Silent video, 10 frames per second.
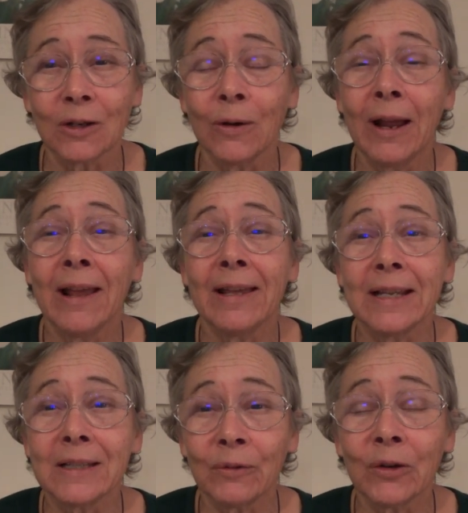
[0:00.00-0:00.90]
So
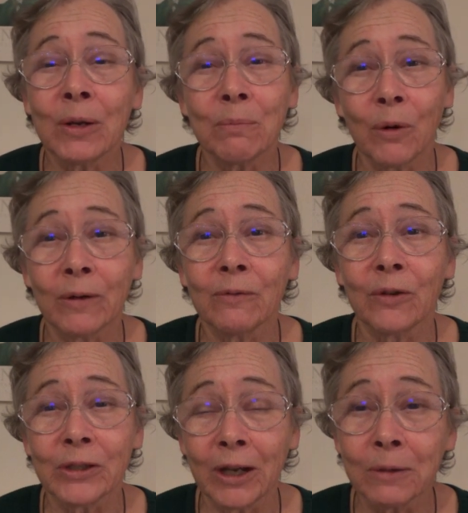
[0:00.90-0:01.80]
it's very important
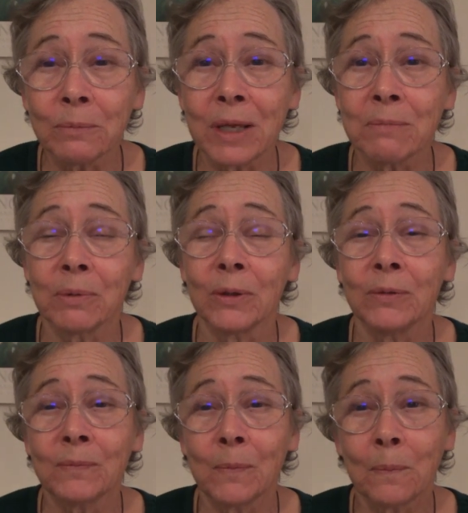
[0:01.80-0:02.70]
for young
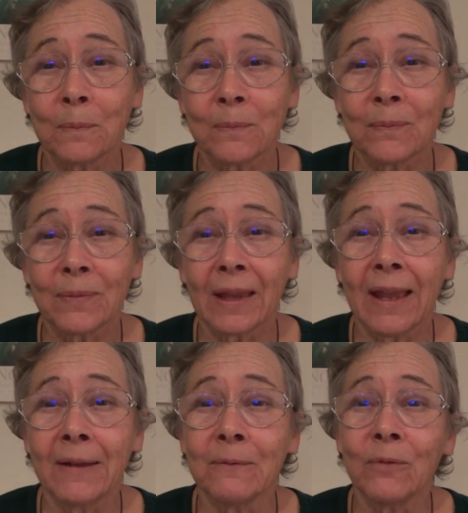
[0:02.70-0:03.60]
people
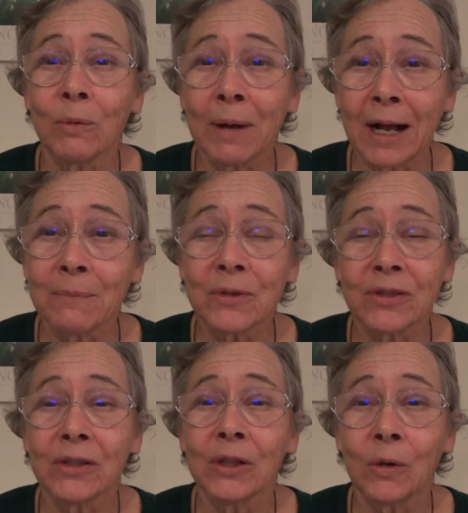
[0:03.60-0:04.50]
and for moms
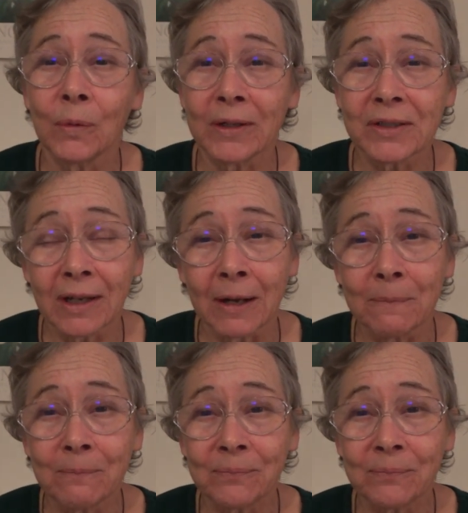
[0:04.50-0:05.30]
to know what's up.